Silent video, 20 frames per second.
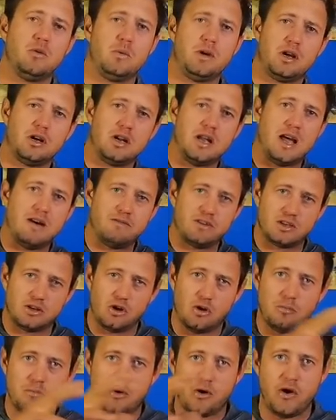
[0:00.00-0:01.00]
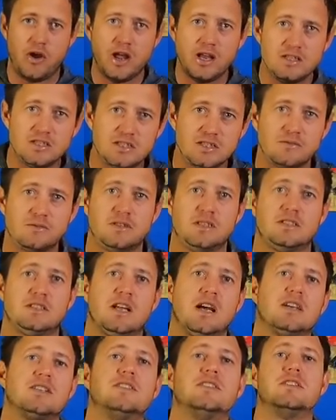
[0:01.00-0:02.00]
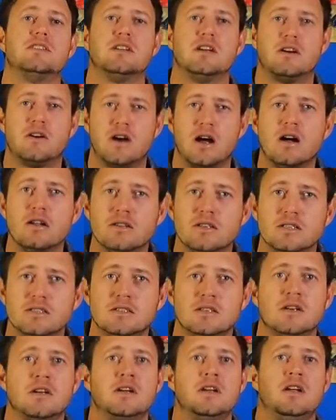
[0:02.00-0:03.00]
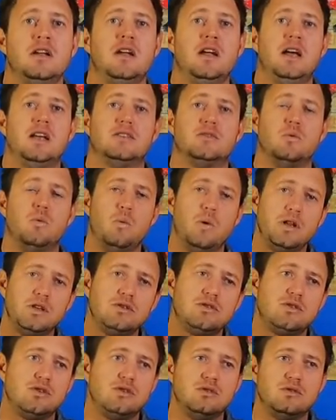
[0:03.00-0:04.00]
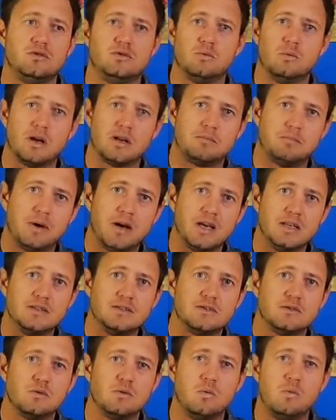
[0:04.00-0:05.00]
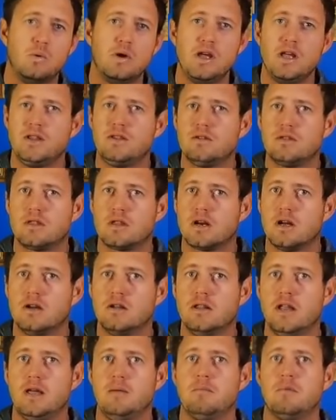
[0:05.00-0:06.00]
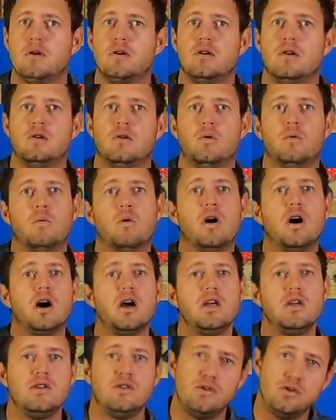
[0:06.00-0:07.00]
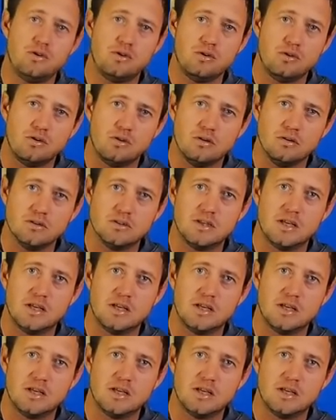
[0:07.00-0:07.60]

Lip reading: we're going to have a comprehensive discussion around it as when to use what baits, where to throw them, why do you use